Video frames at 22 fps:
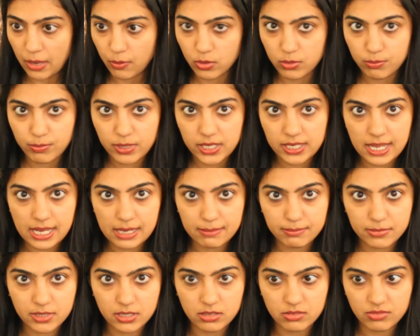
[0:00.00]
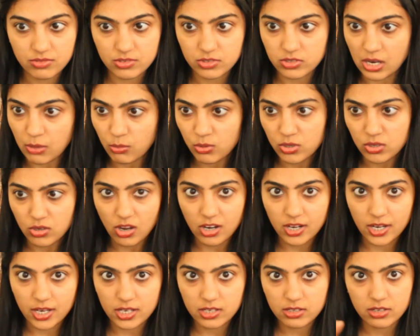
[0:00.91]
I would be damn confused. I would
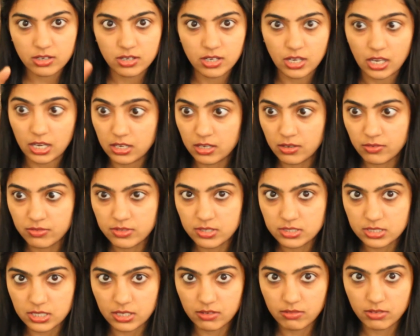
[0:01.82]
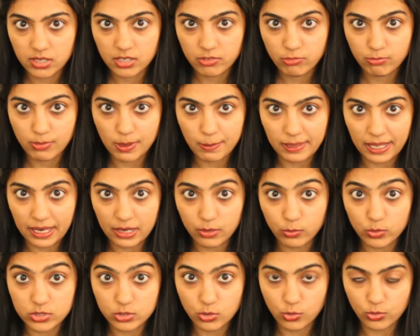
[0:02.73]
not enter any of this even if my
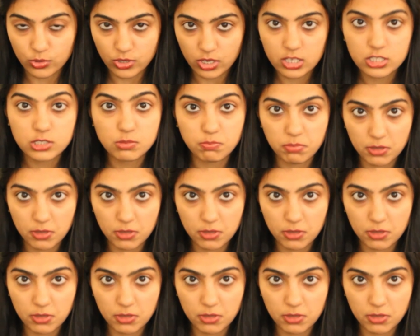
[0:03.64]
bladder was going to